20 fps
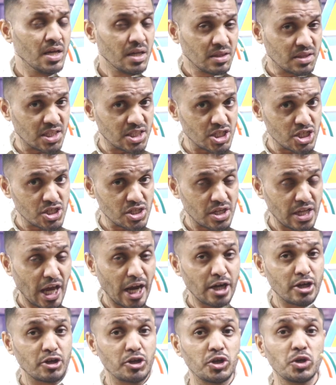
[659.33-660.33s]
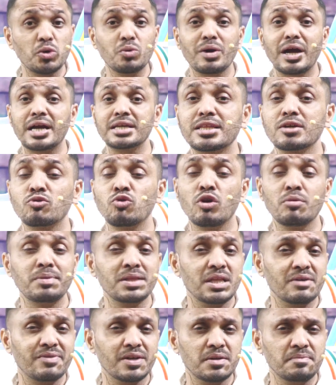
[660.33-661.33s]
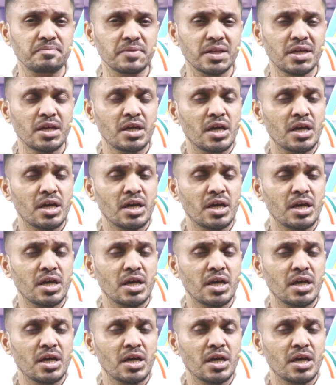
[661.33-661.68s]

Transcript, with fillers: This is not new the global level.